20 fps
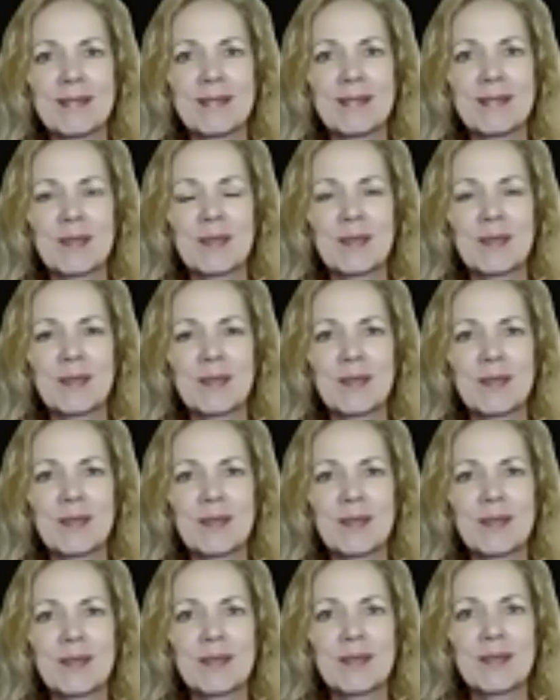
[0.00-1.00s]

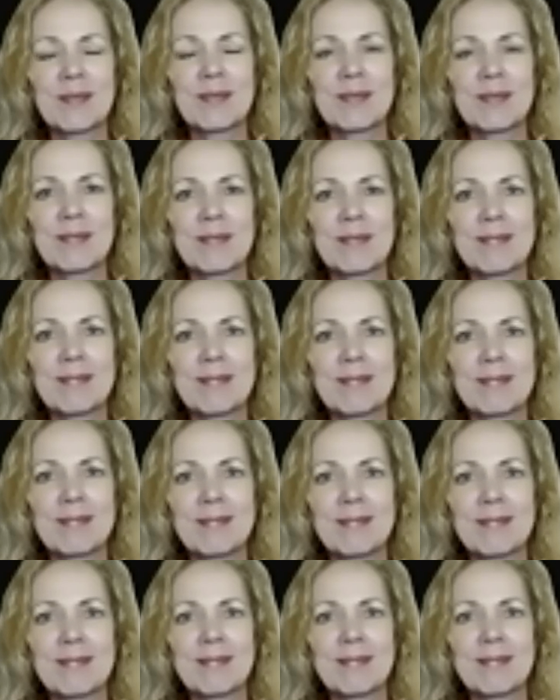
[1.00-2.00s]

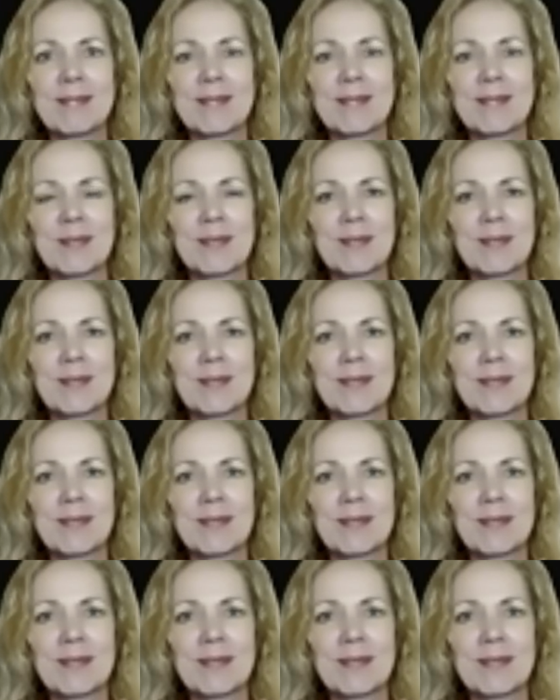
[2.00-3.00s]

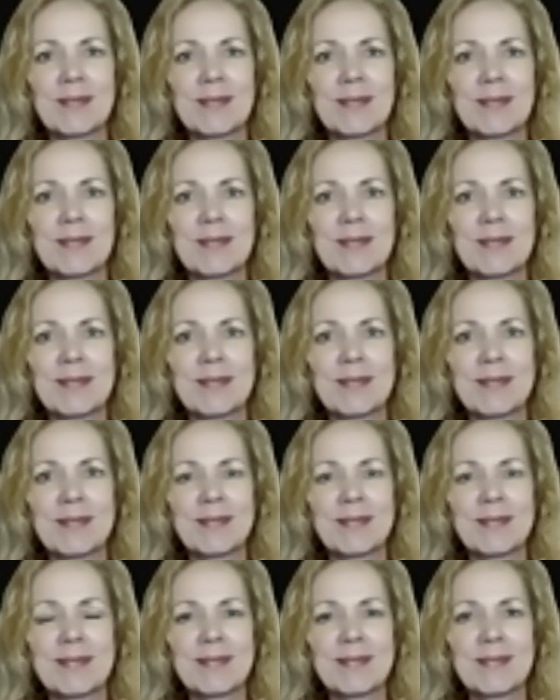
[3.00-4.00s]

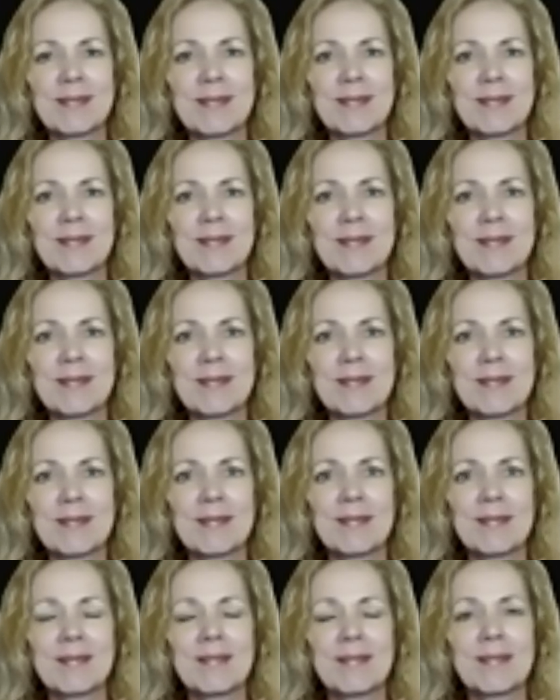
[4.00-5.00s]

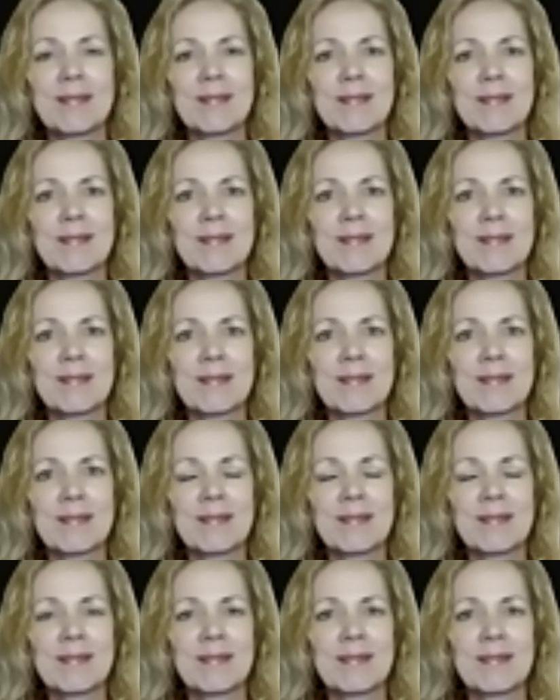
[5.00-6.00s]

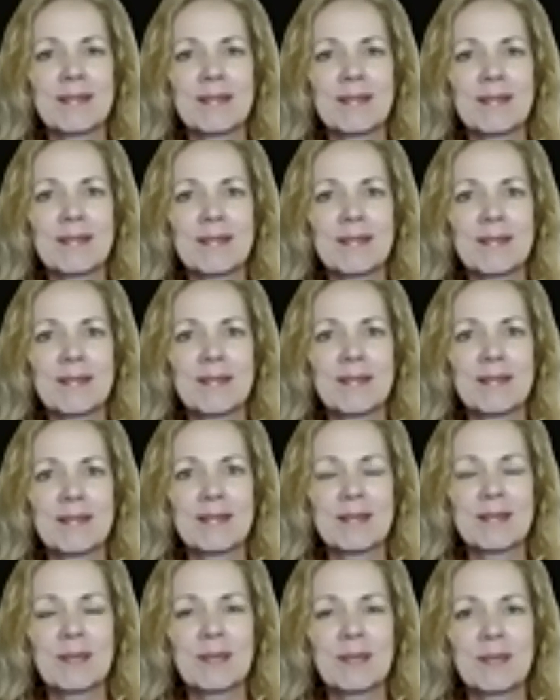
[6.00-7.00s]

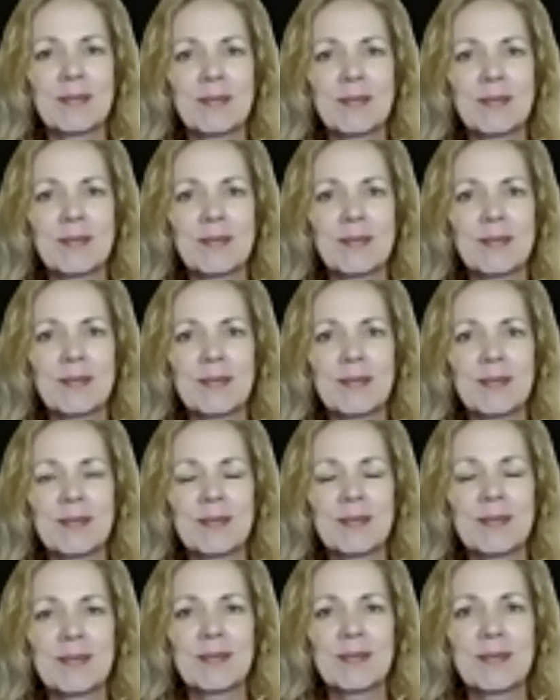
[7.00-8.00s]
This person isn't speaking.